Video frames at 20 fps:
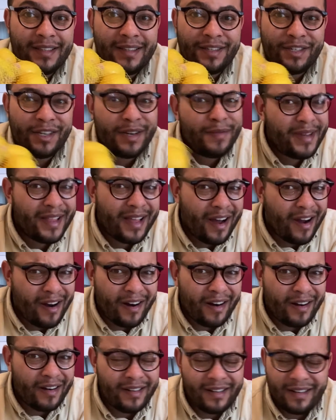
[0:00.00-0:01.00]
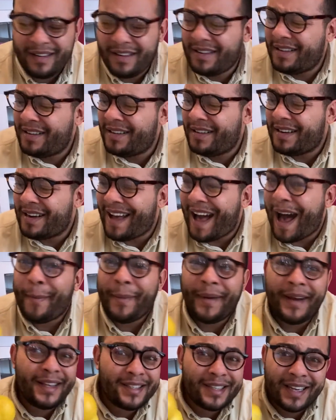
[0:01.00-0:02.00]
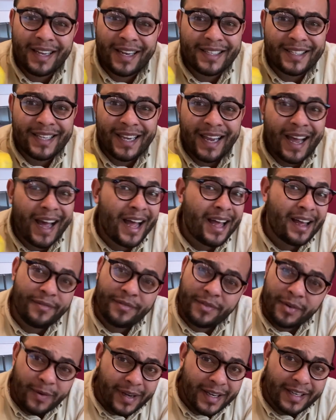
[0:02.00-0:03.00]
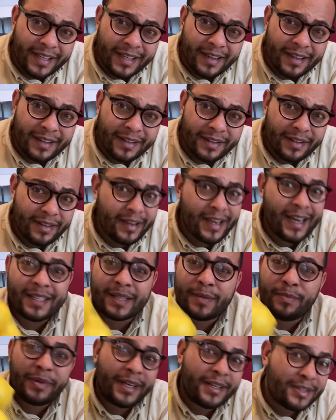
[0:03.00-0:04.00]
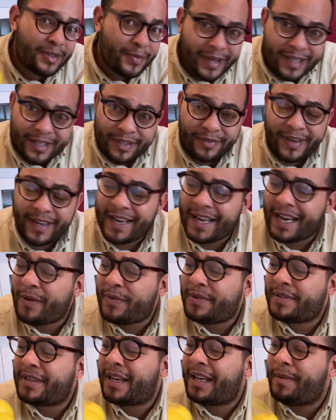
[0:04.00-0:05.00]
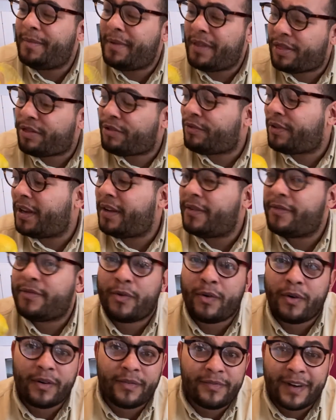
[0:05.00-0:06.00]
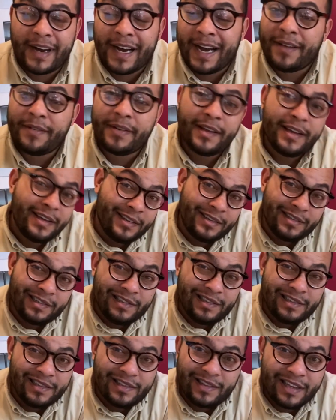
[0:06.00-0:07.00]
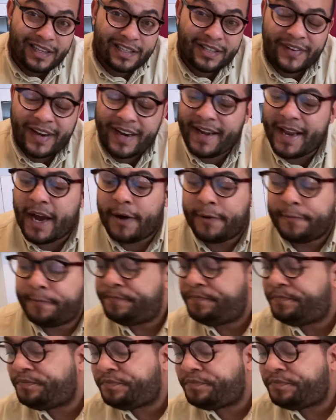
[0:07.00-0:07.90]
Shouldn't be that hard. How many is it gonna take? I have no idea. You guys can place your bets right now. Is it gonna be 3, 4, 5? Let's find out.